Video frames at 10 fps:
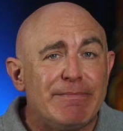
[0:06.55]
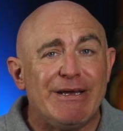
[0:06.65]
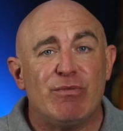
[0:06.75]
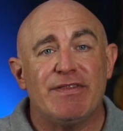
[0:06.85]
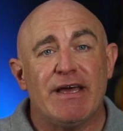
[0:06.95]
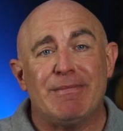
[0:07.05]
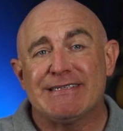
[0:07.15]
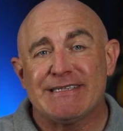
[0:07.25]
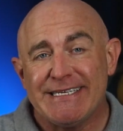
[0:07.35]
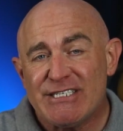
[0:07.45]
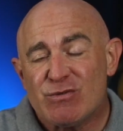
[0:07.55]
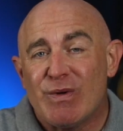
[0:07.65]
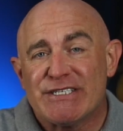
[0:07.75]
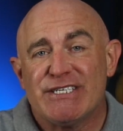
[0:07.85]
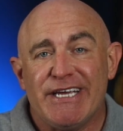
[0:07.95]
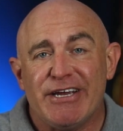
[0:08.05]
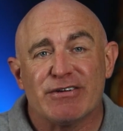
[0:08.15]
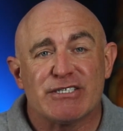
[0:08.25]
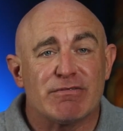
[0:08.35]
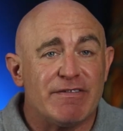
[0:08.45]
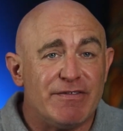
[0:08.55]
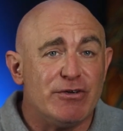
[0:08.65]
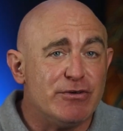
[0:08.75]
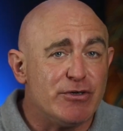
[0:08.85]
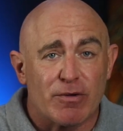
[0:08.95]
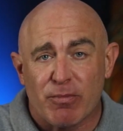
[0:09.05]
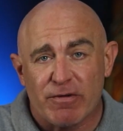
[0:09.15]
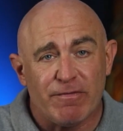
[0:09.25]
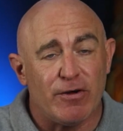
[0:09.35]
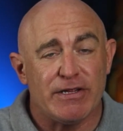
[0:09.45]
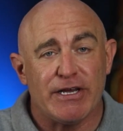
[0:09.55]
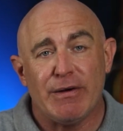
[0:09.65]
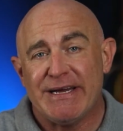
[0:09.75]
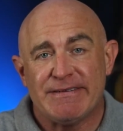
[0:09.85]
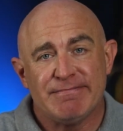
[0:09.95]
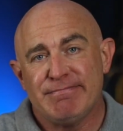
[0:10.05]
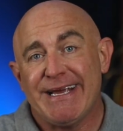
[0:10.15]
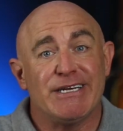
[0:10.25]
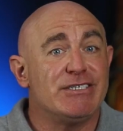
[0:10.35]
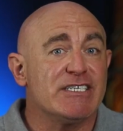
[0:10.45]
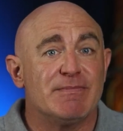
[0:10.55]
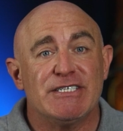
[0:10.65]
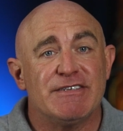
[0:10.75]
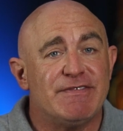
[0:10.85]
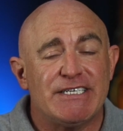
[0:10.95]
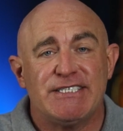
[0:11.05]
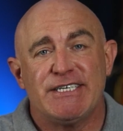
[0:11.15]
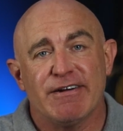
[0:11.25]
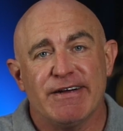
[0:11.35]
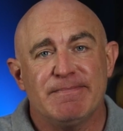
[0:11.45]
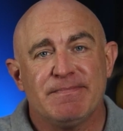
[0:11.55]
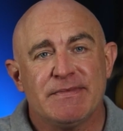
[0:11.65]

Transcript: meet with them at least once a year to review your portfolio and make adjustments if necessary.